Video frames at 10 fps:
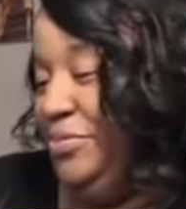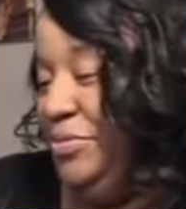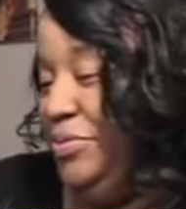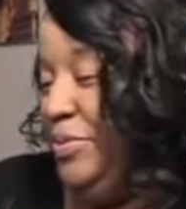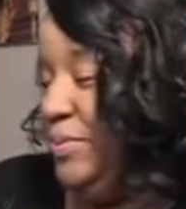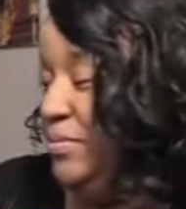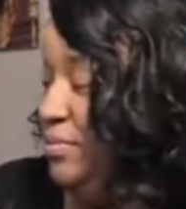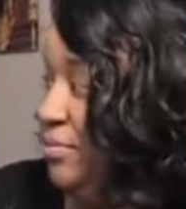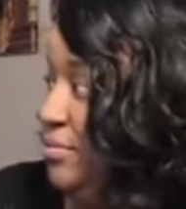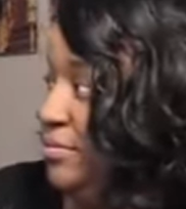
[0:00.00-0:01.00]

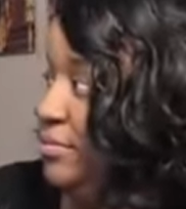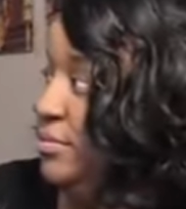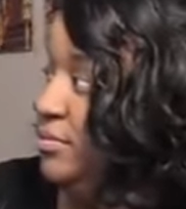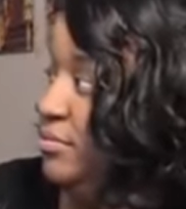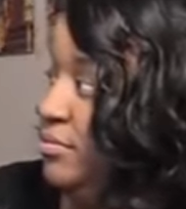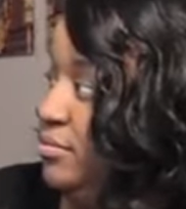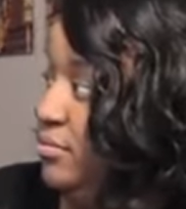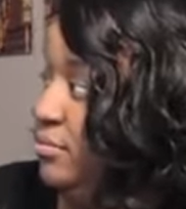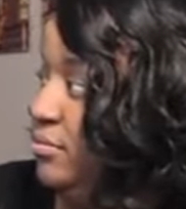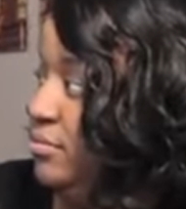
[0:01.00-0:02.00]

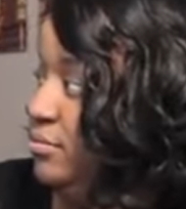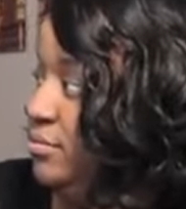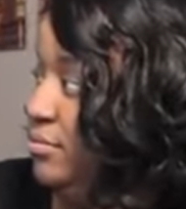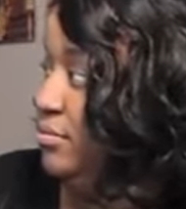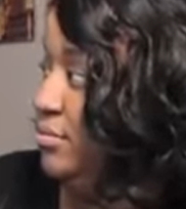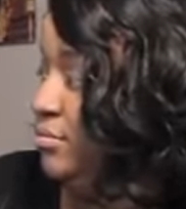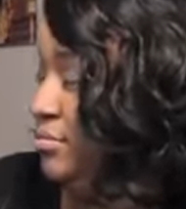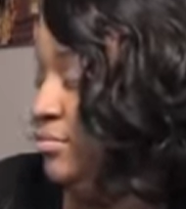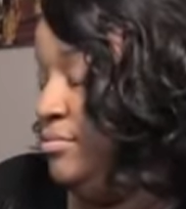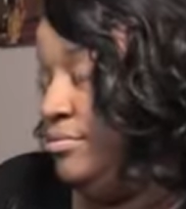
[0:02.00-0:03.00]

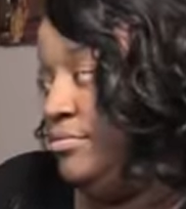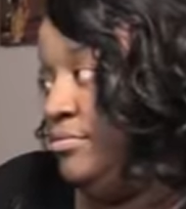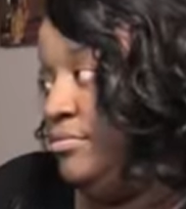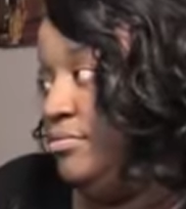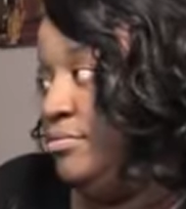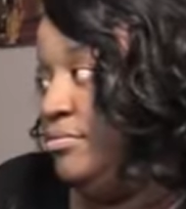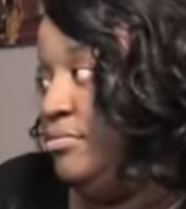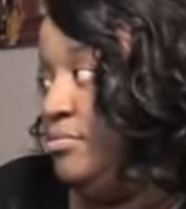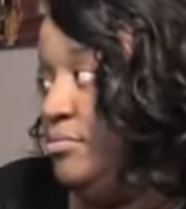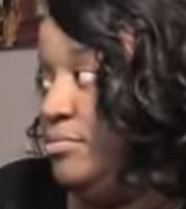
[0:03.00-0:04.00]

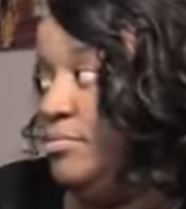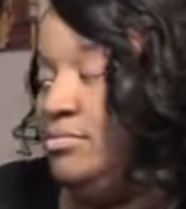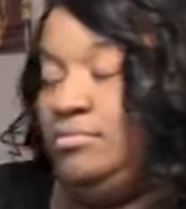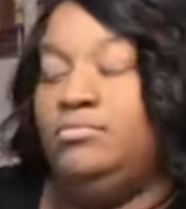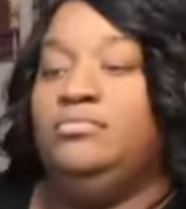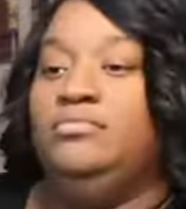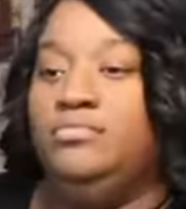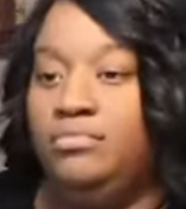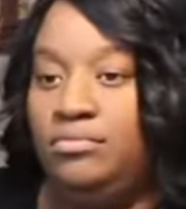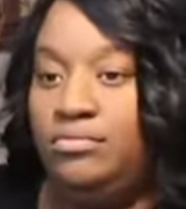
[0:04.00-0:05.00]

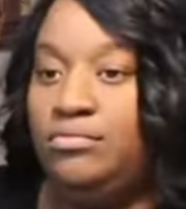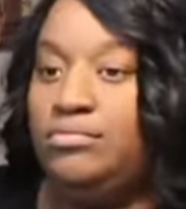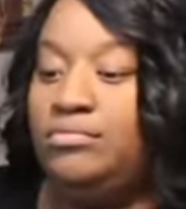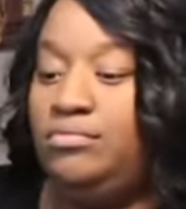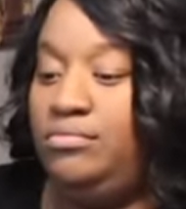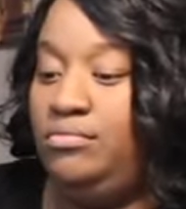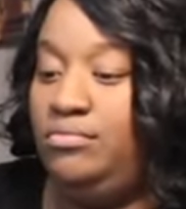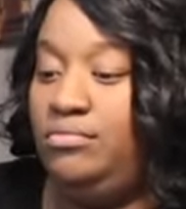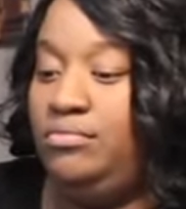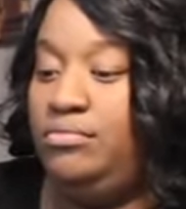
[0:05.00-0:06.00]

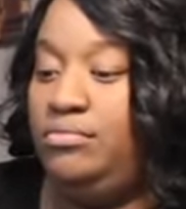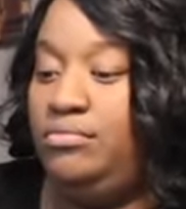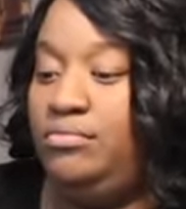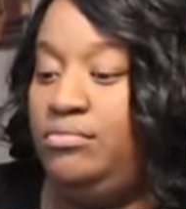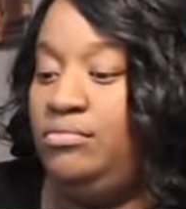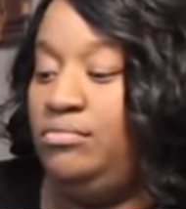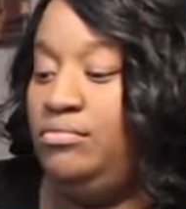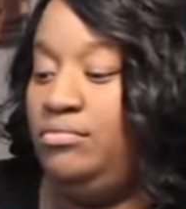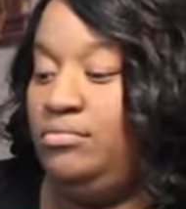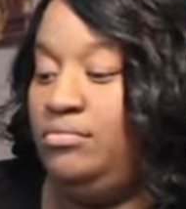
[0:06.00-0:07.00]

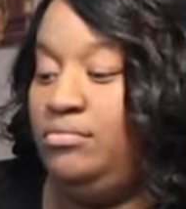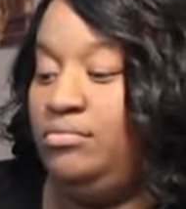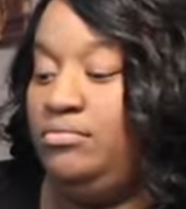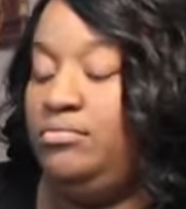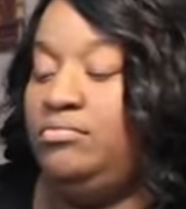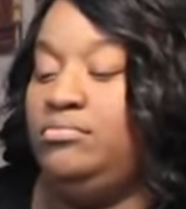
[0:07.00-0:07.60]
(silent)